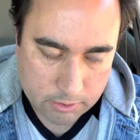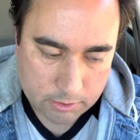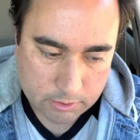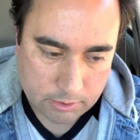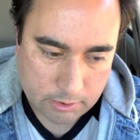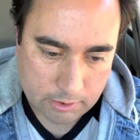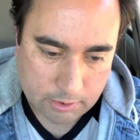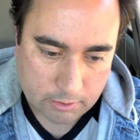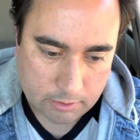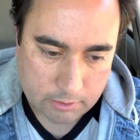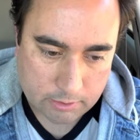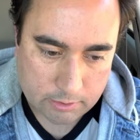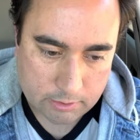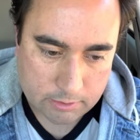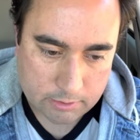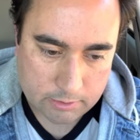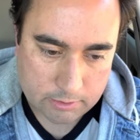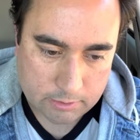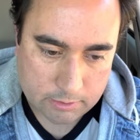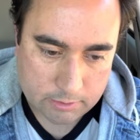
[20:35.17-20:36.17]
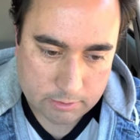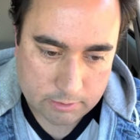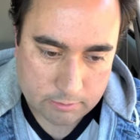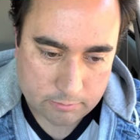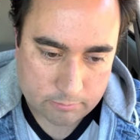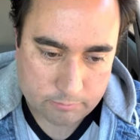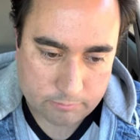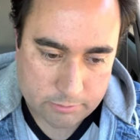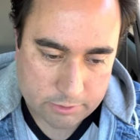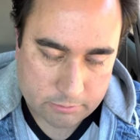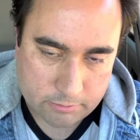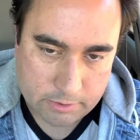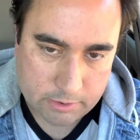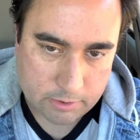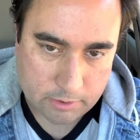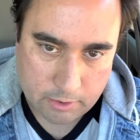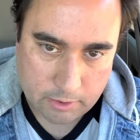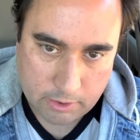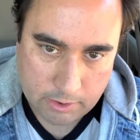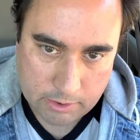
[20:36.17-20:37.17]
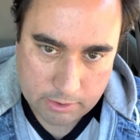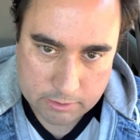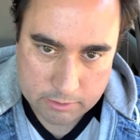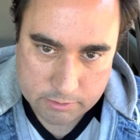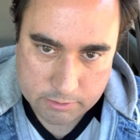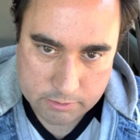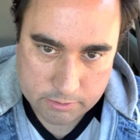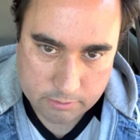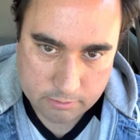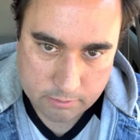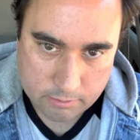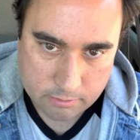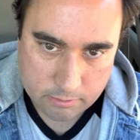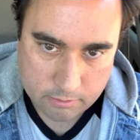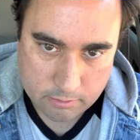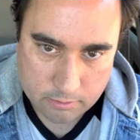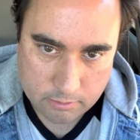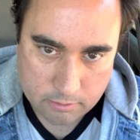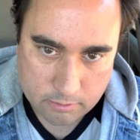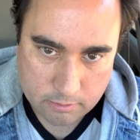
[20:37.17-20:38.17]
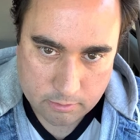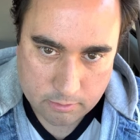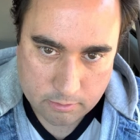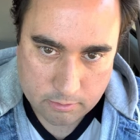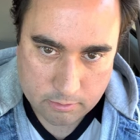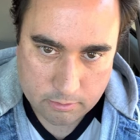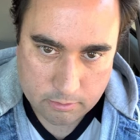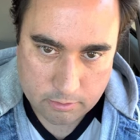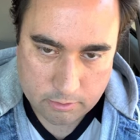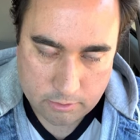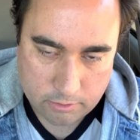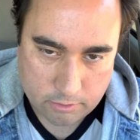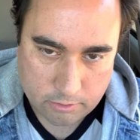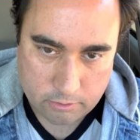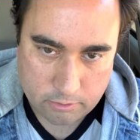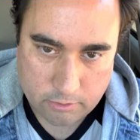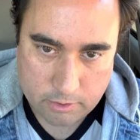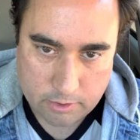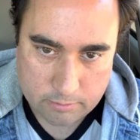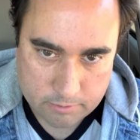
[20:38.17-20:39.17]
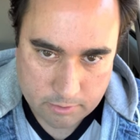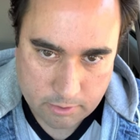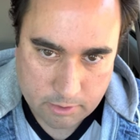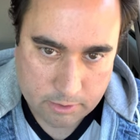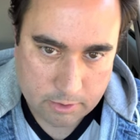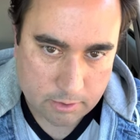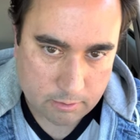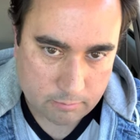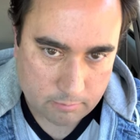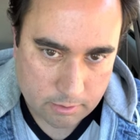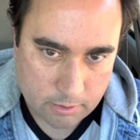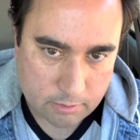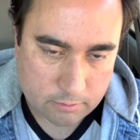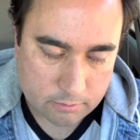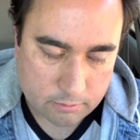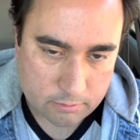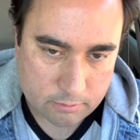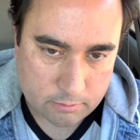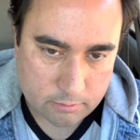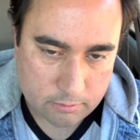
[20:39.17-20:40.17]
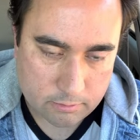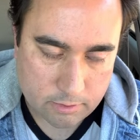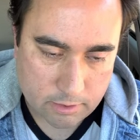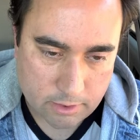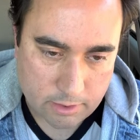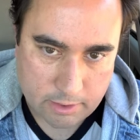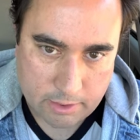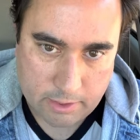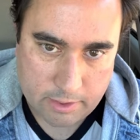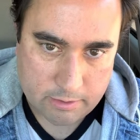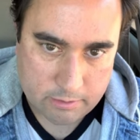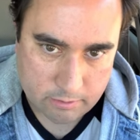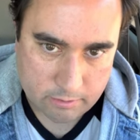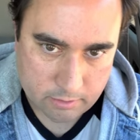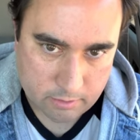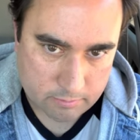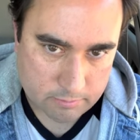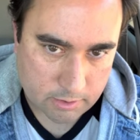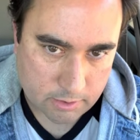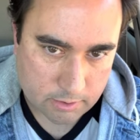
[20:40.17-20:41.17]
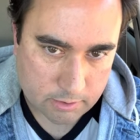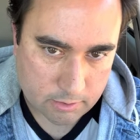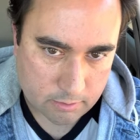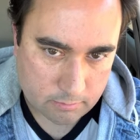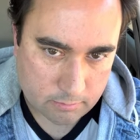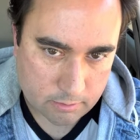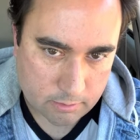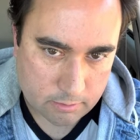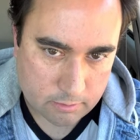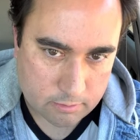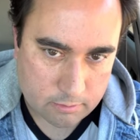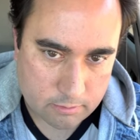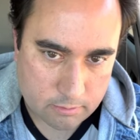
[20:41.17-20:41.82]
Now, between the lines, you know what I'm talking about, and I know what I'm talking about.